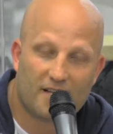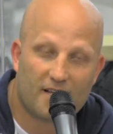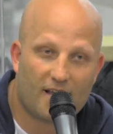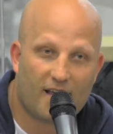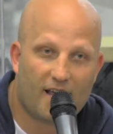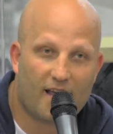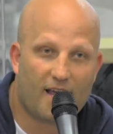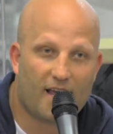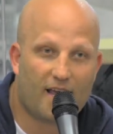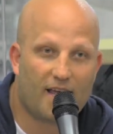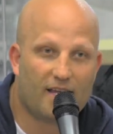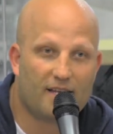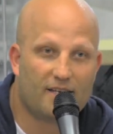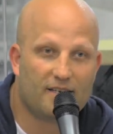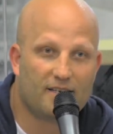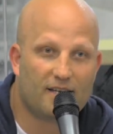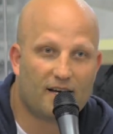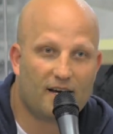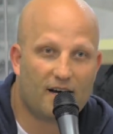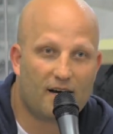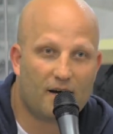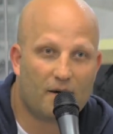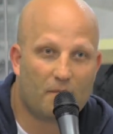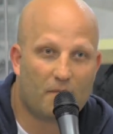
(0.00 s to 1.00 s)
And
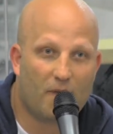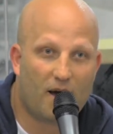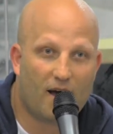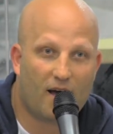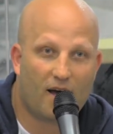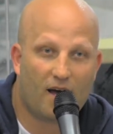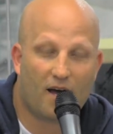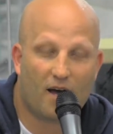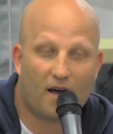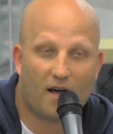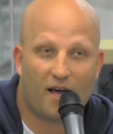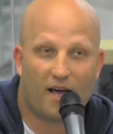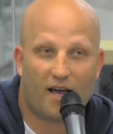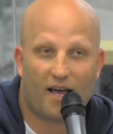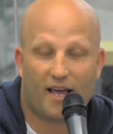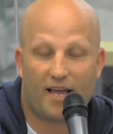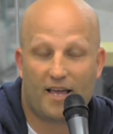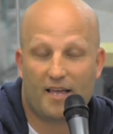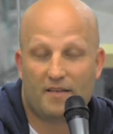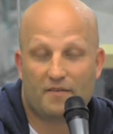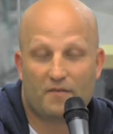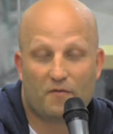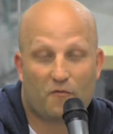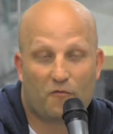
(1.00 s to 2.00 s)
um,
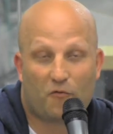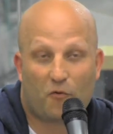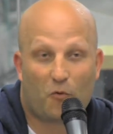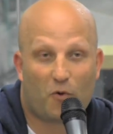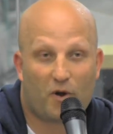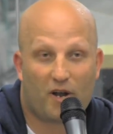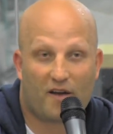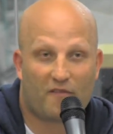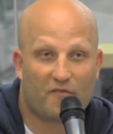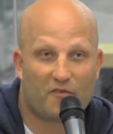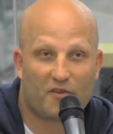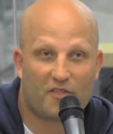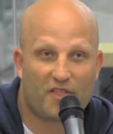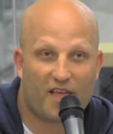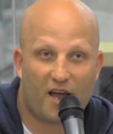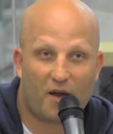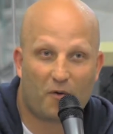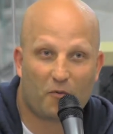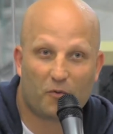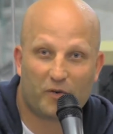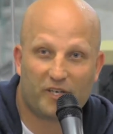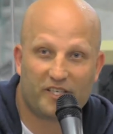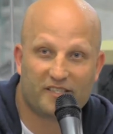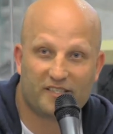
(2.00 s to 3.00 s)
for whatever
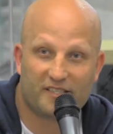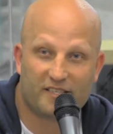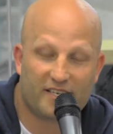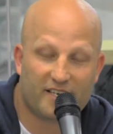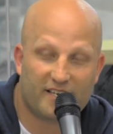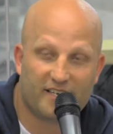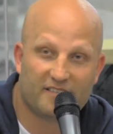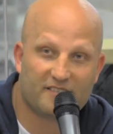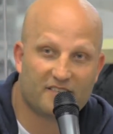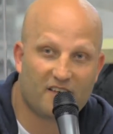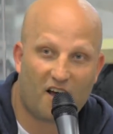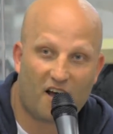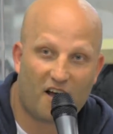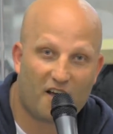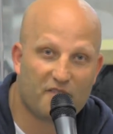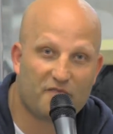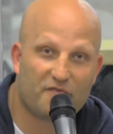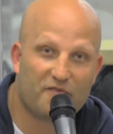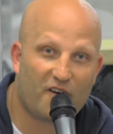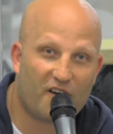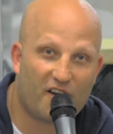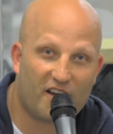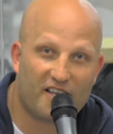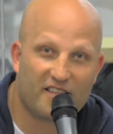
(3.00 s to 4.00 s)
that reason is, I
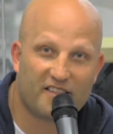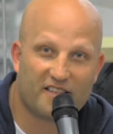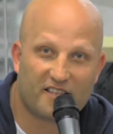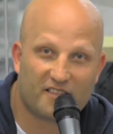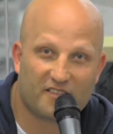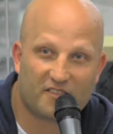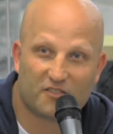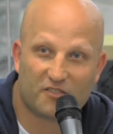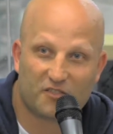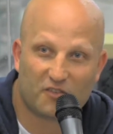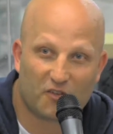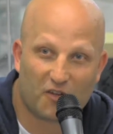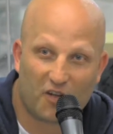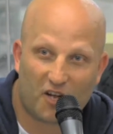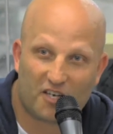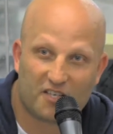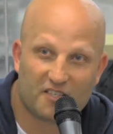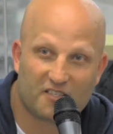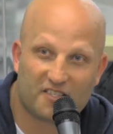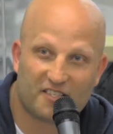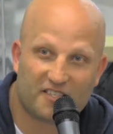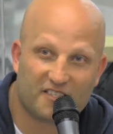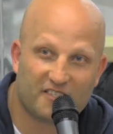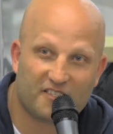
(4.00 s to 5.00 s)
find that there's a lot
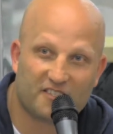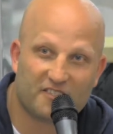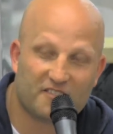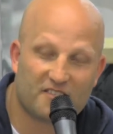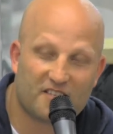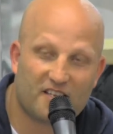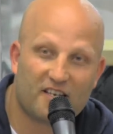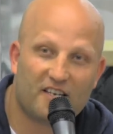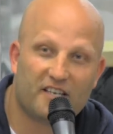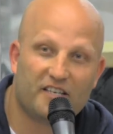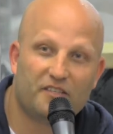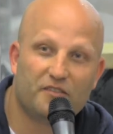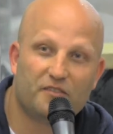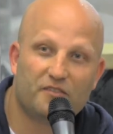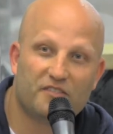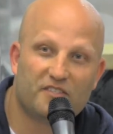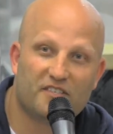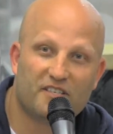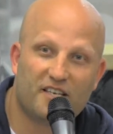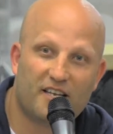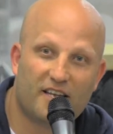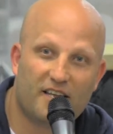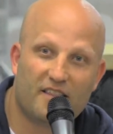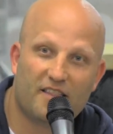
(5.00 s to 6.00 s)
of skills that I use
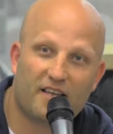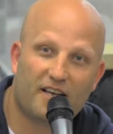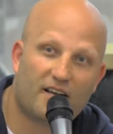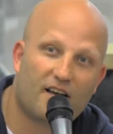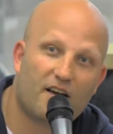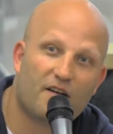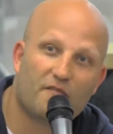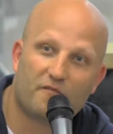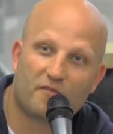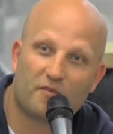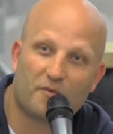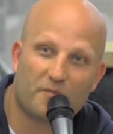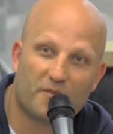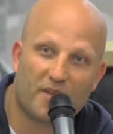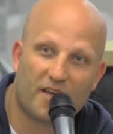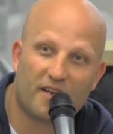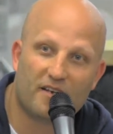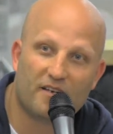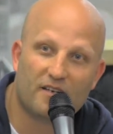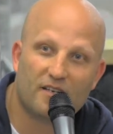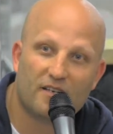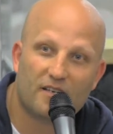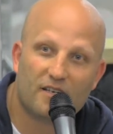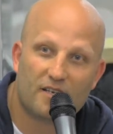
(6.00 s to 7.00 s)
today that come from
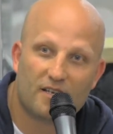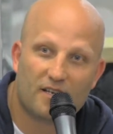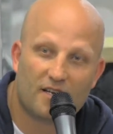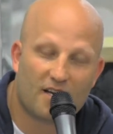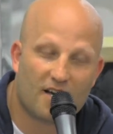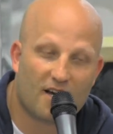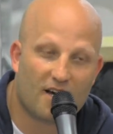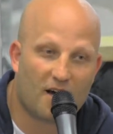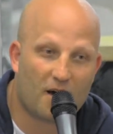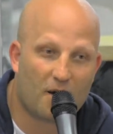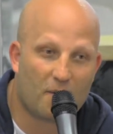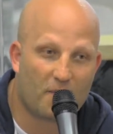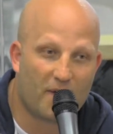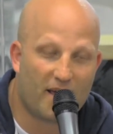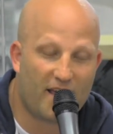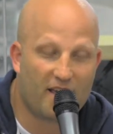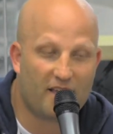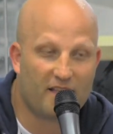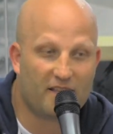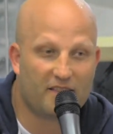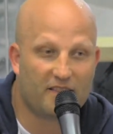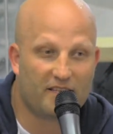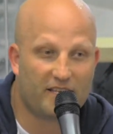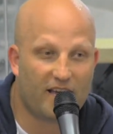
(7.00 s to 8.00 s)
that. Um,
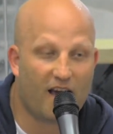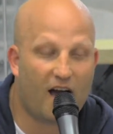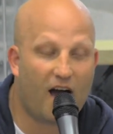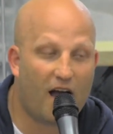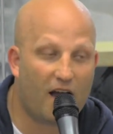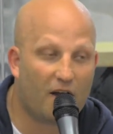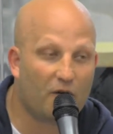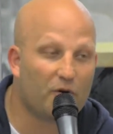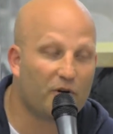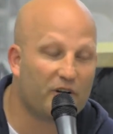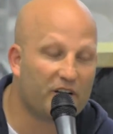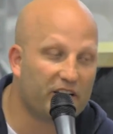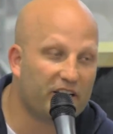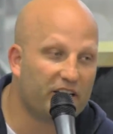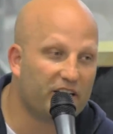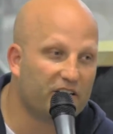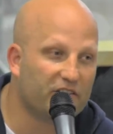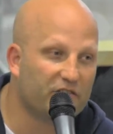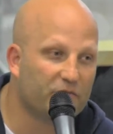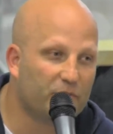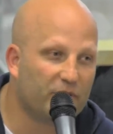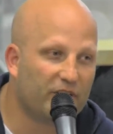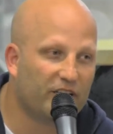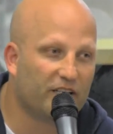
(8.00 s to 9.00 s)
and the irony
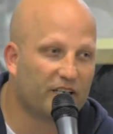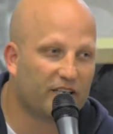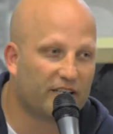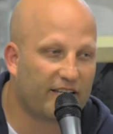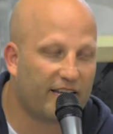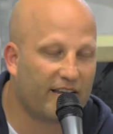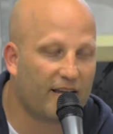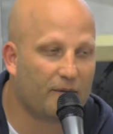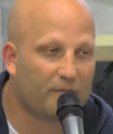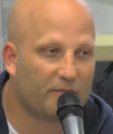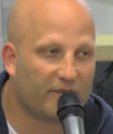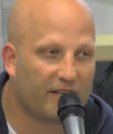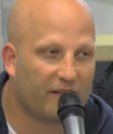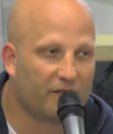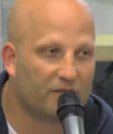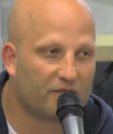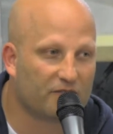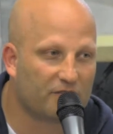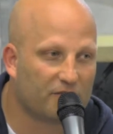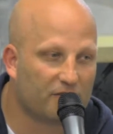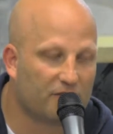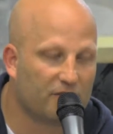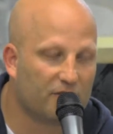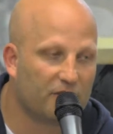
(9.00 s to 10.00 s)
of being a camp
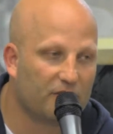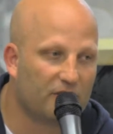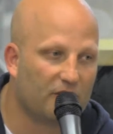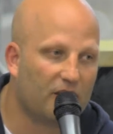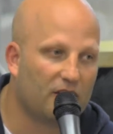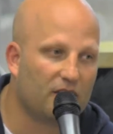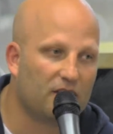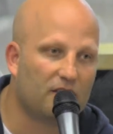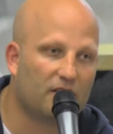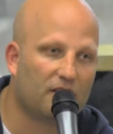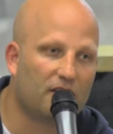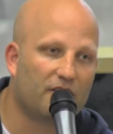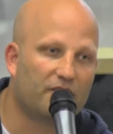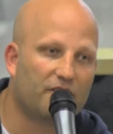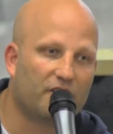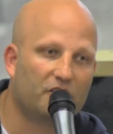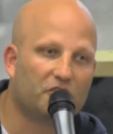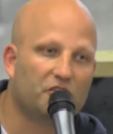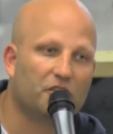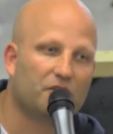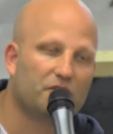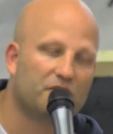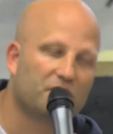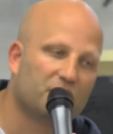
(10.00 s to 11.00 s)
counselor and then
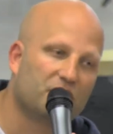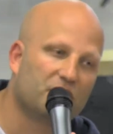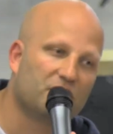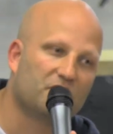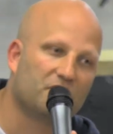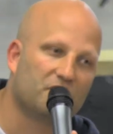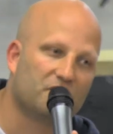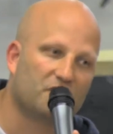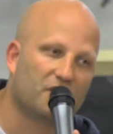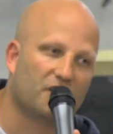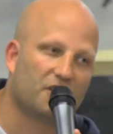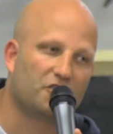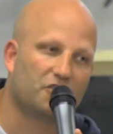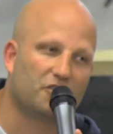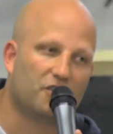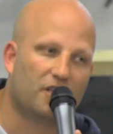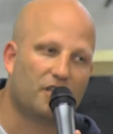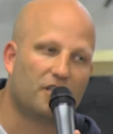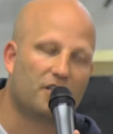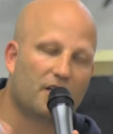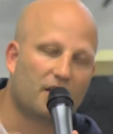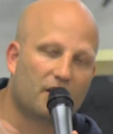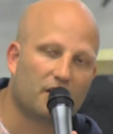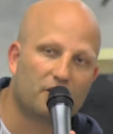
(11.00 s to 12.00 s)
eventually as assistant section
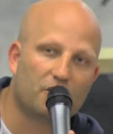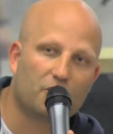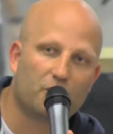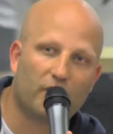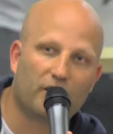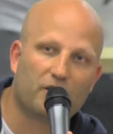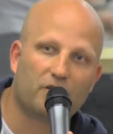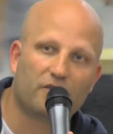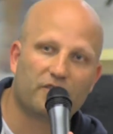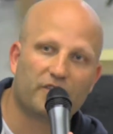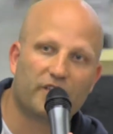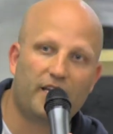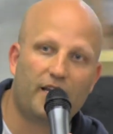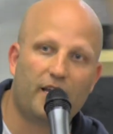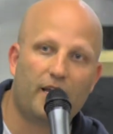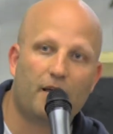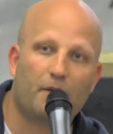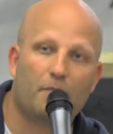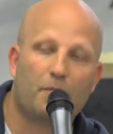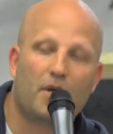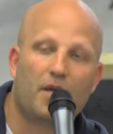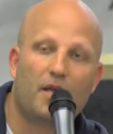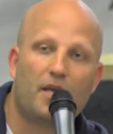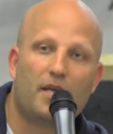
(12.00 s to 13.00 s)
head and then a director of a
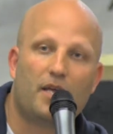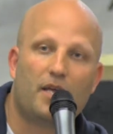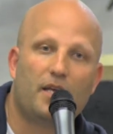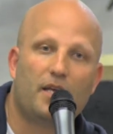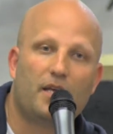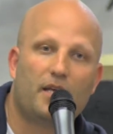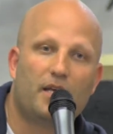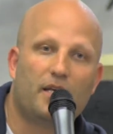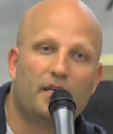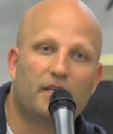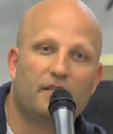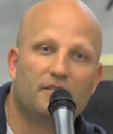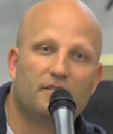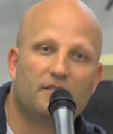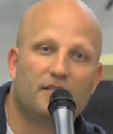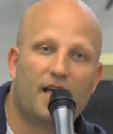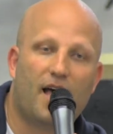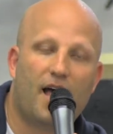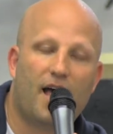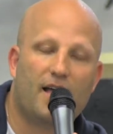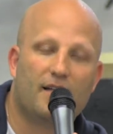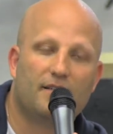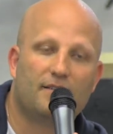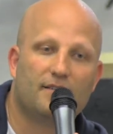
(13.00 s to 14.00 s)
camp is
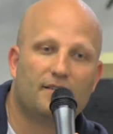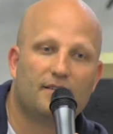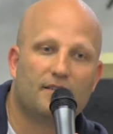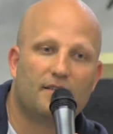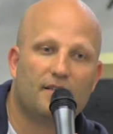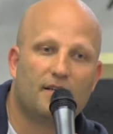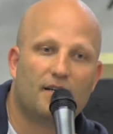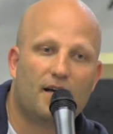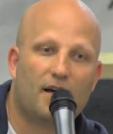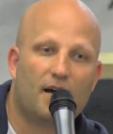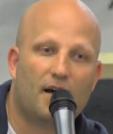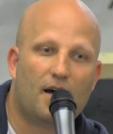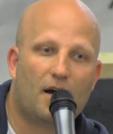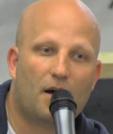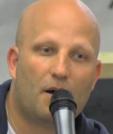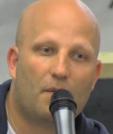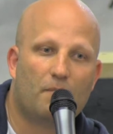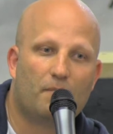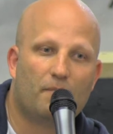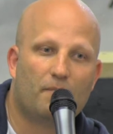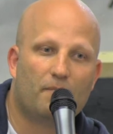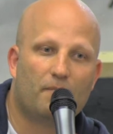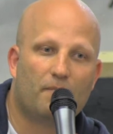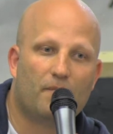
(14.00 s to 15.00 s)
that
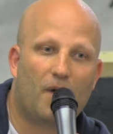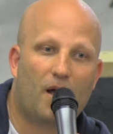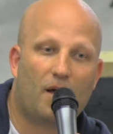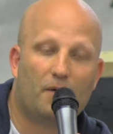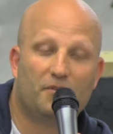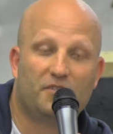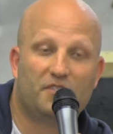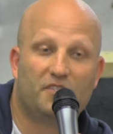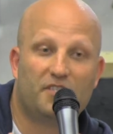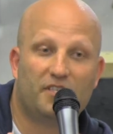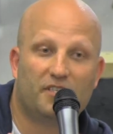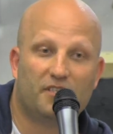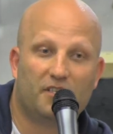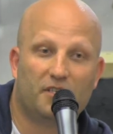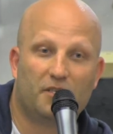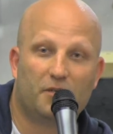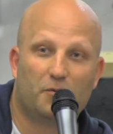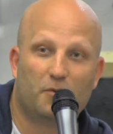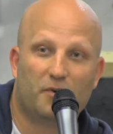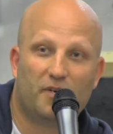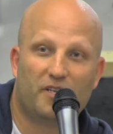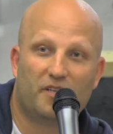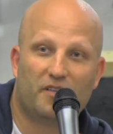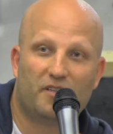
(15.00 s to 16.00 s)
um, I was
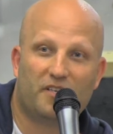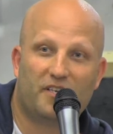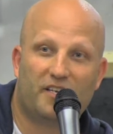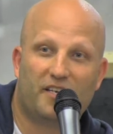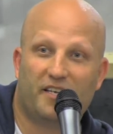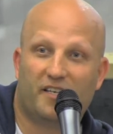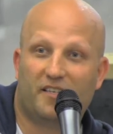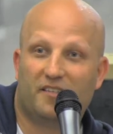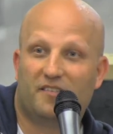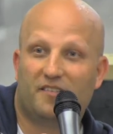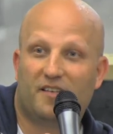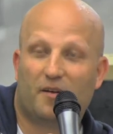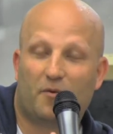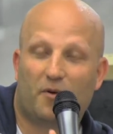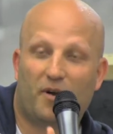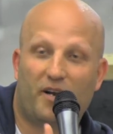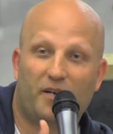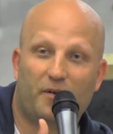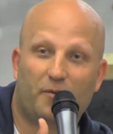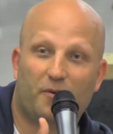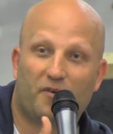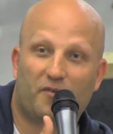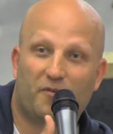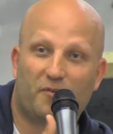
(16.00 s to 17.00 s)
dealing with kids that were
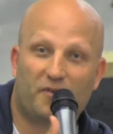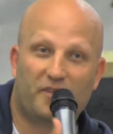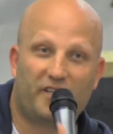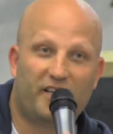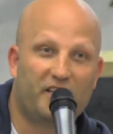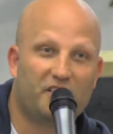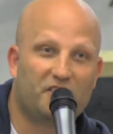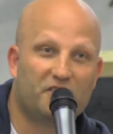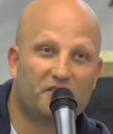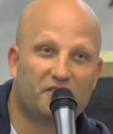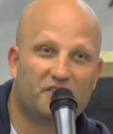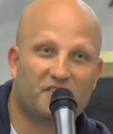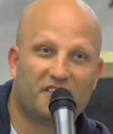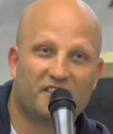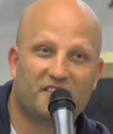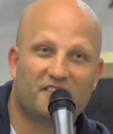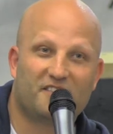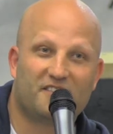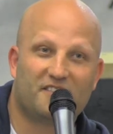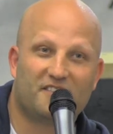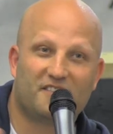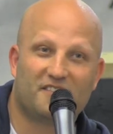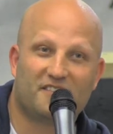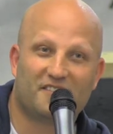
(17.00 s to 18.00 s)
anywhere from the age of 6
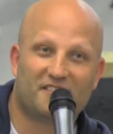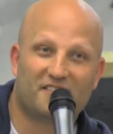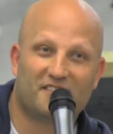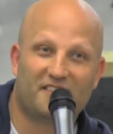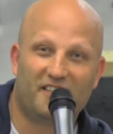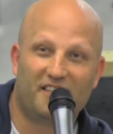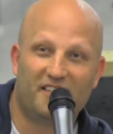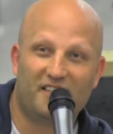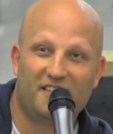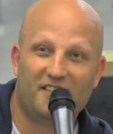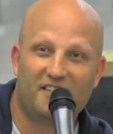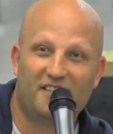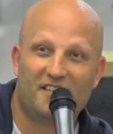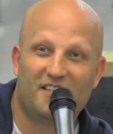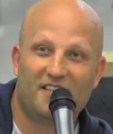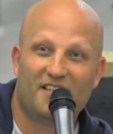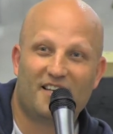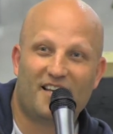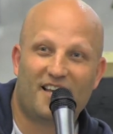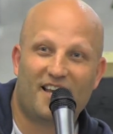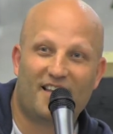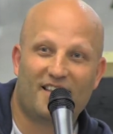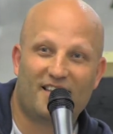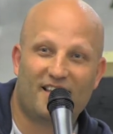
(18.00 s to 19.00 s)
to 16,
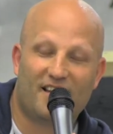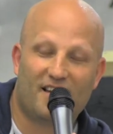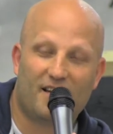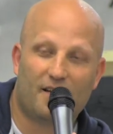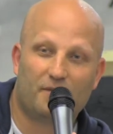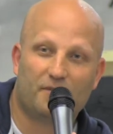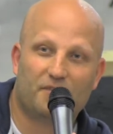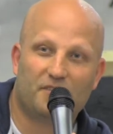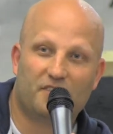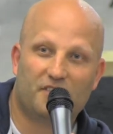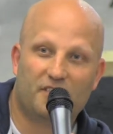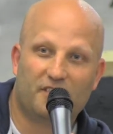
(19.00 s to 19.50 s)
and then I was